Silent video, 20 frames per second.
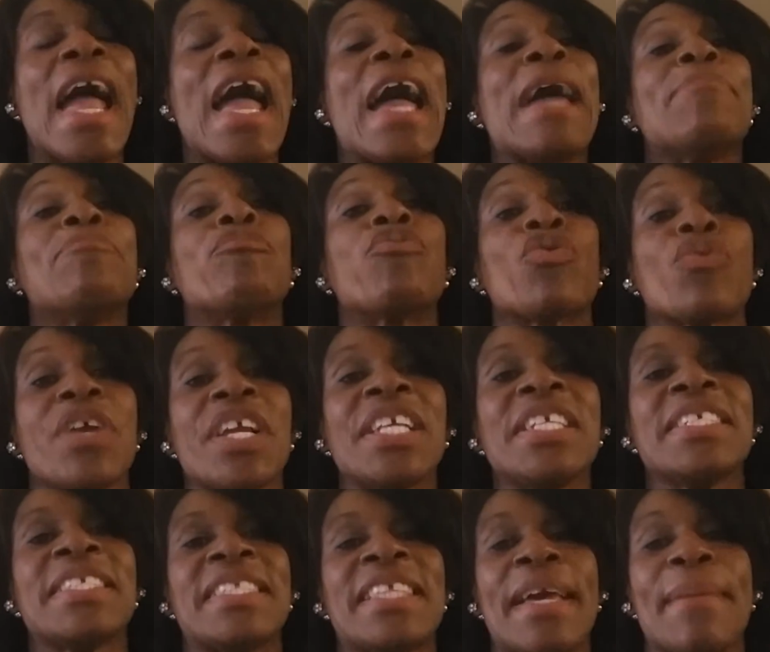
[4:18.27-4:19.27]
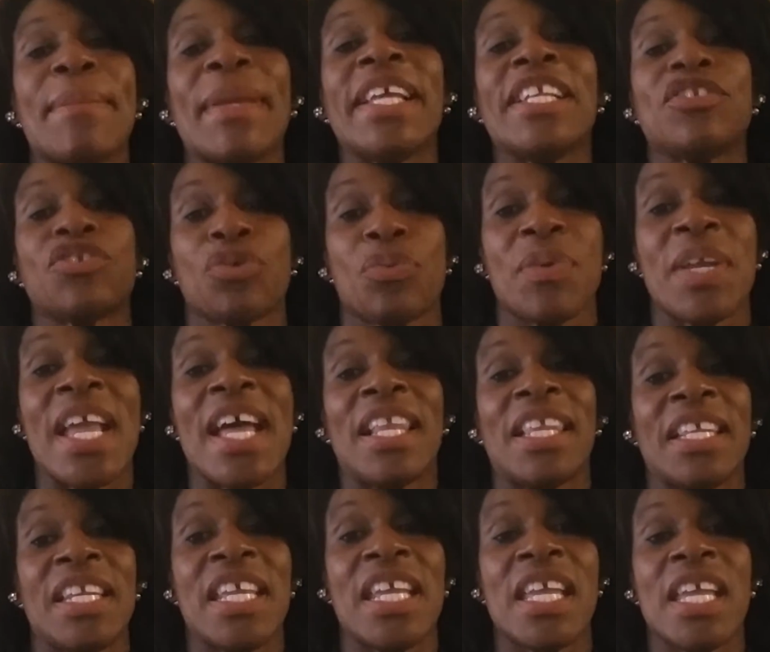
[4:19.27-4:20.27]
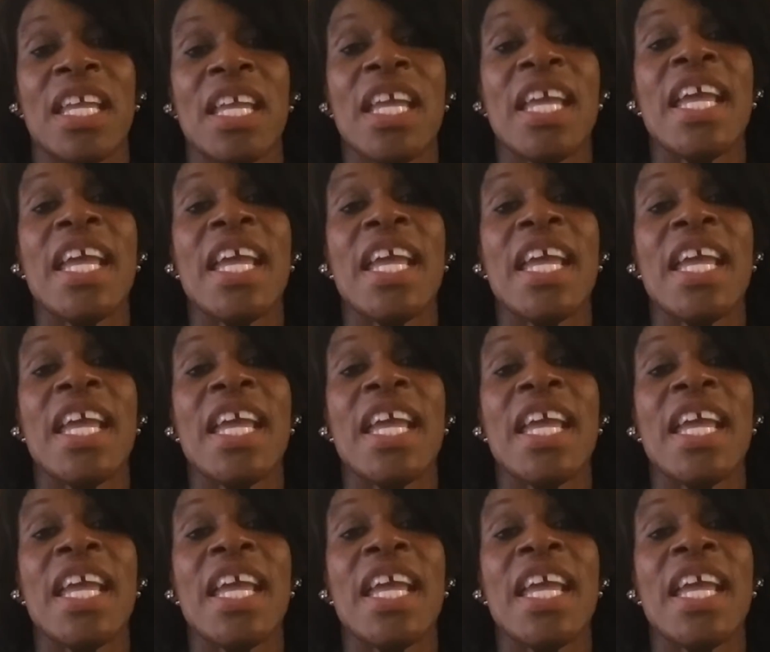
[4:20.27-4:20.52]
and brings them into reality.